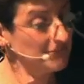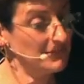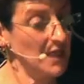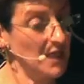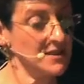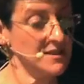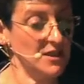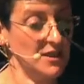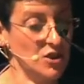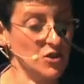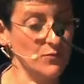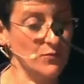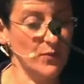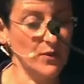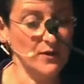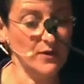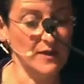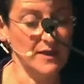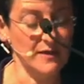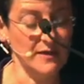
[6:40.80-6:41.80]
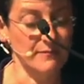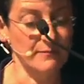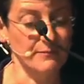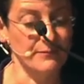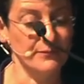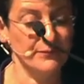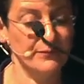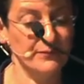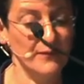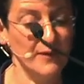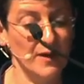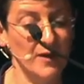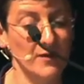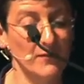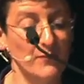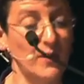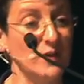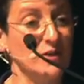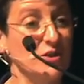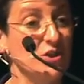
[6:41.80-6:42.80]
yes, they should burn him.
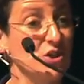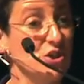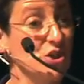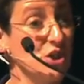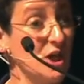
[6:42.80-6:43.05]
But